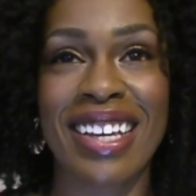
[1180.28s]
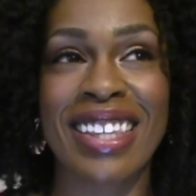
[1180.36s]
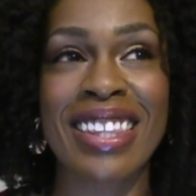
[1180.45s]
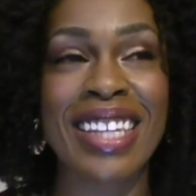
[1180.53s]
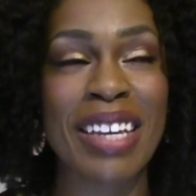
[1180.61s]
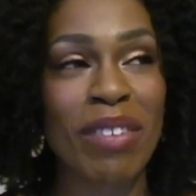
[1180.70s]

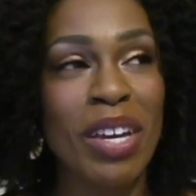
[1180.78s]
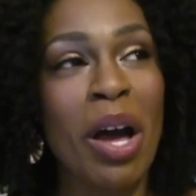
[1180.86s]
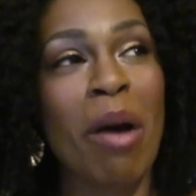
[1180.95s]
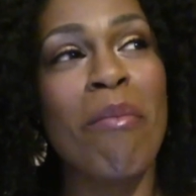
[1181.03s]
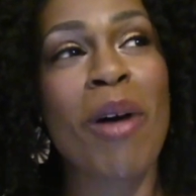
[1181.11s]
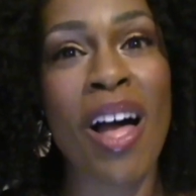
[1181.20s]
living
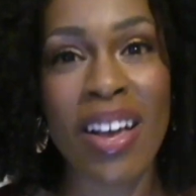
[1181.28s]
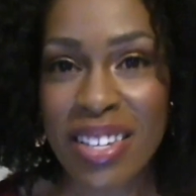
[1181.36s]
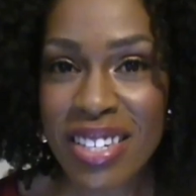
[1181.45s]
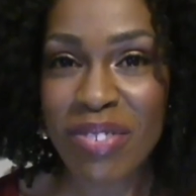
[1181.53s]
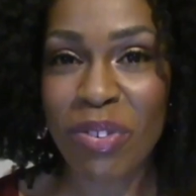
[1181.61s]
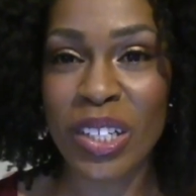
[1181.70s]

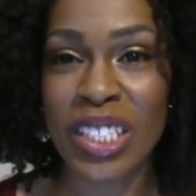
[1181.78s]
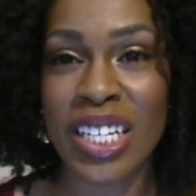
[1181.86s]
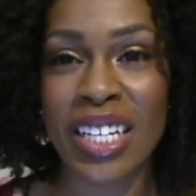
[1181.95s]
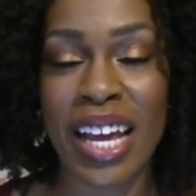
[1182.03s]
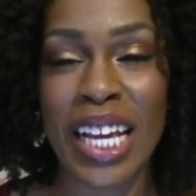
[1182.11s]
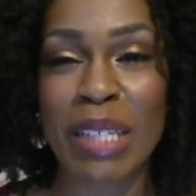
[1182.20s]
amongst for
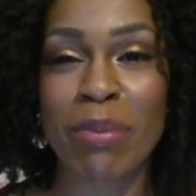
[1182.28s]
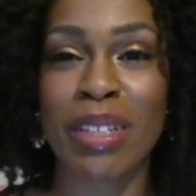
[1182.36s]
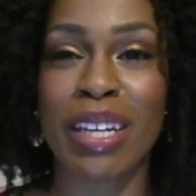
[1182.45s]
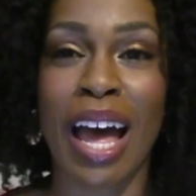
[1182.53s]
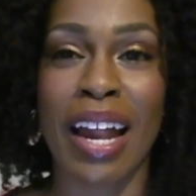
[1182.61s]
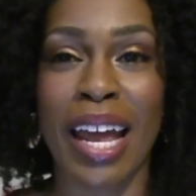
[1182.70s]
10 days
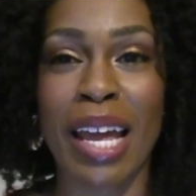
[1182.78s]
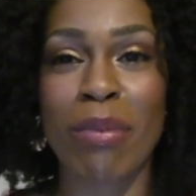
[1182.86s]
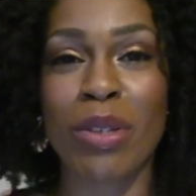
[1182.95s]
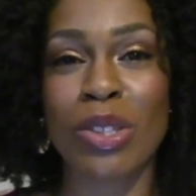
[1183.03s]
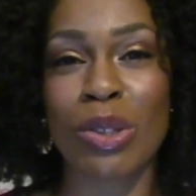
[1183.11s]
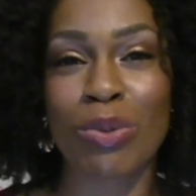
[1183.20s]
but not
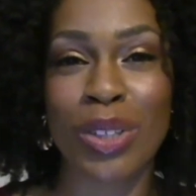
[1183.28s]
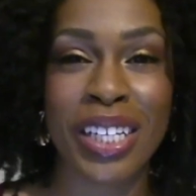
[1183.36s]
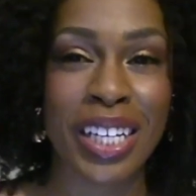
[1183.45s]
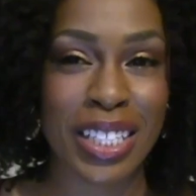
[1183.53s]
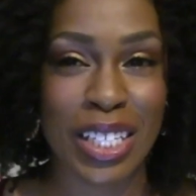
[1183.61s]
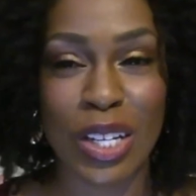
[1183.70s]
able to
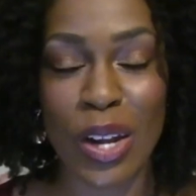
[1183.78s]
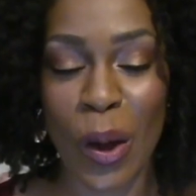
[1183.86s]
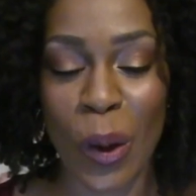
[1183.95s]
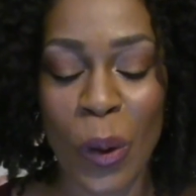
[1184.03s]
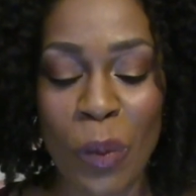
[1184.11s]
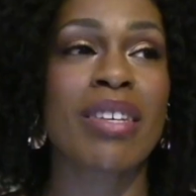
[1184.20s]
really get to
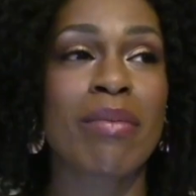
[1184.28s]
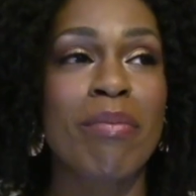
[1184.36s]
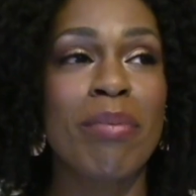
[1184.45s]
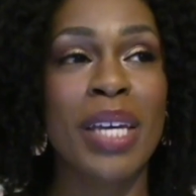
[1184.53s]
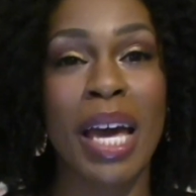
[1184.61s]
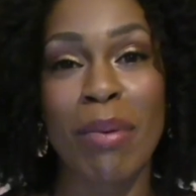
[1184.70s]
know. To
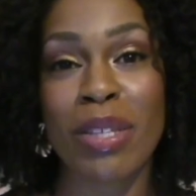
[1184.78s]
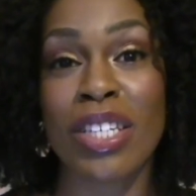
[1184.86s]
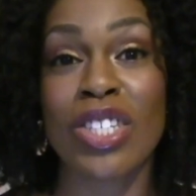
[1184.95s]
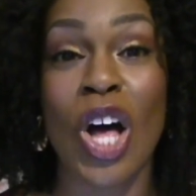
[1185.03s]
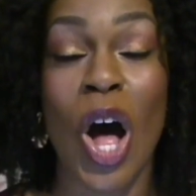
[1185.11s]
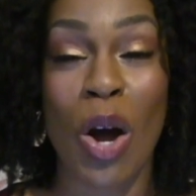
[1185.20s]
be able
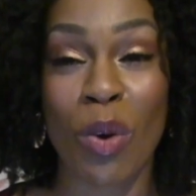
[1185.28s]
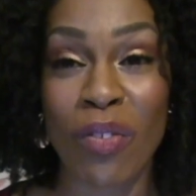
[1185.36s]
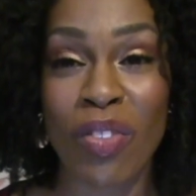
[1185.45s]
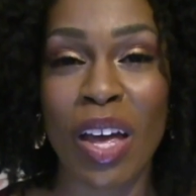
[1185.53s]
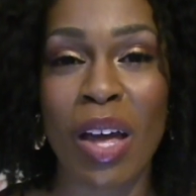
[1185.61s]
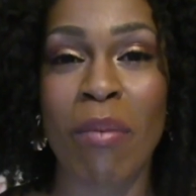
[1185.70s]
to talk
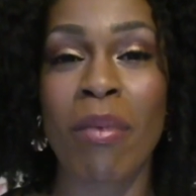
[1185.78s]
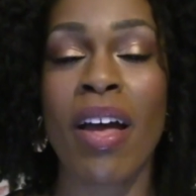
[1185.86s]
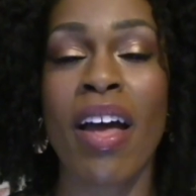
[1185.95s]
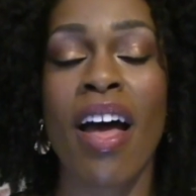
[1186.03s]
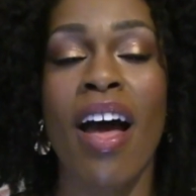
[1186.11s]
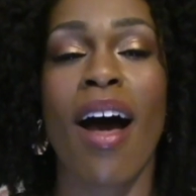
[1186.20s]
with them
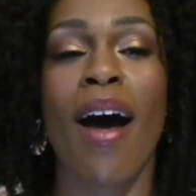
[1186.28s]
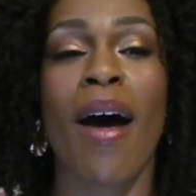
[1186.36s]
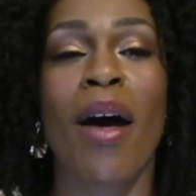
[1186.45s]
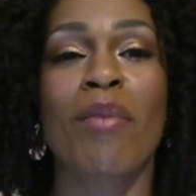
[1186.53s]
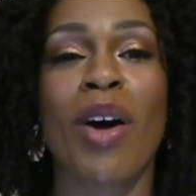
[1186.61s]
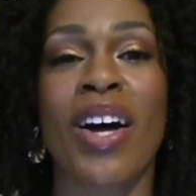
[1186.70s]

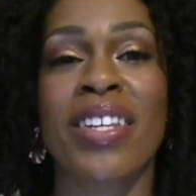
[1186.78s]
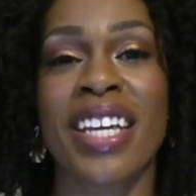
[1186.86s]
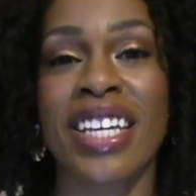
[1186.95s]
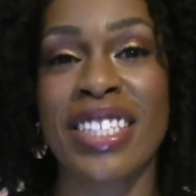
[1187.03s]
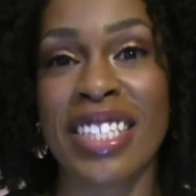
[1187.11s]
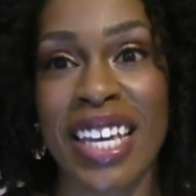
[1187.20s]
on
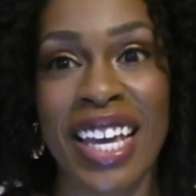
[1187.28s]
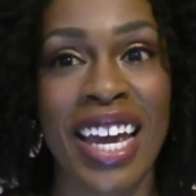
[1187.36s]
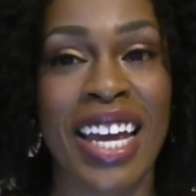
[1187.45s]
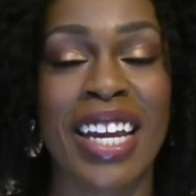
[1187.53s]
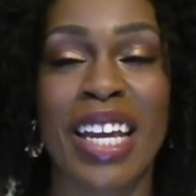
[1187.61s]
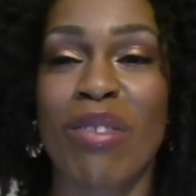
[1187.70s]
day
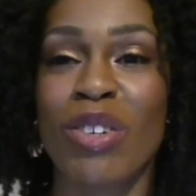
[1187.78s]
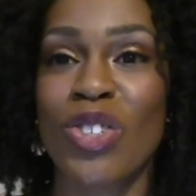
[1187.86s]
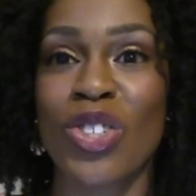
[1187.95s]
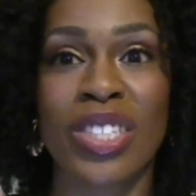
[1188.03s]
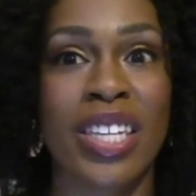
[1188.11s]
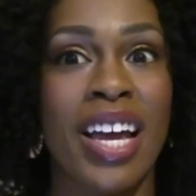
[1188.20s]
10, it was
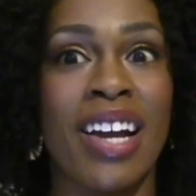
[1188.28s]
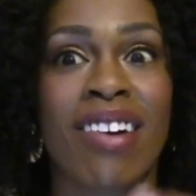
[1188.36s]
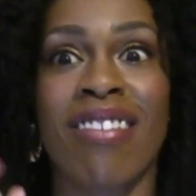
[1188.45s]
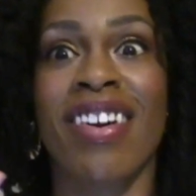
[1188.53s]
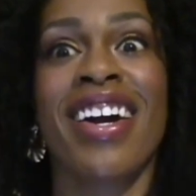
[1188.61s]
just like,